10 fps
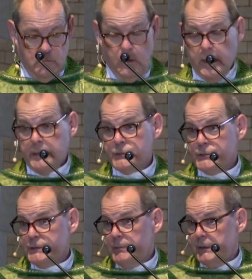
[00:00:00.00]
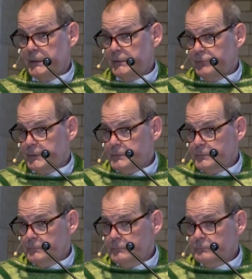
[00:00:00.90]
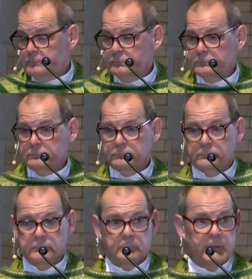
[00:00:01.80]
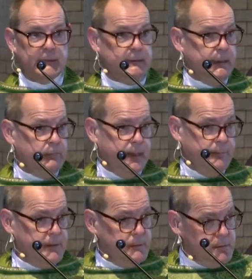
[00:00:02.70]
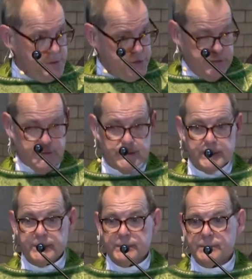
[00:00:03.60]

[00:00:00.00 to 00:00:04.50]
Why should she be any different? Isn't that what happened to Jesus?